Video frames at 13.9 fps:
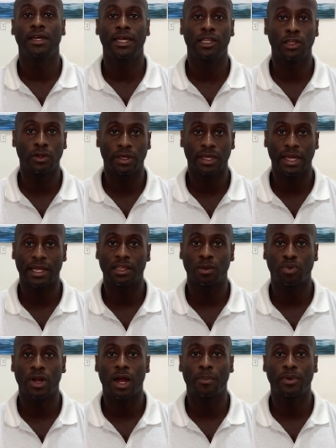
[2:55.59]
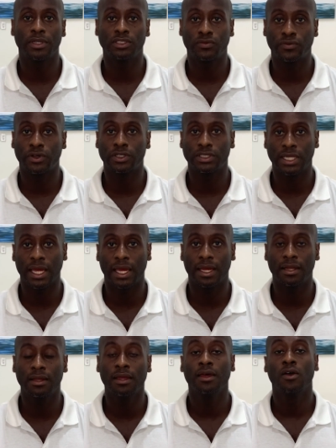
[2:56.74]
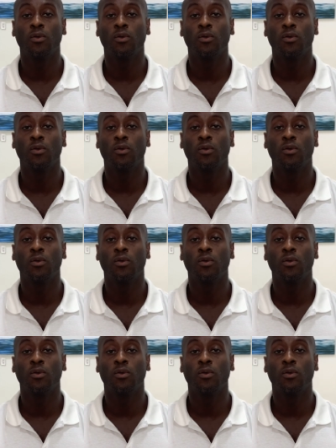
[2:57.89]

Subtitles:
and looking at the properties firsthand.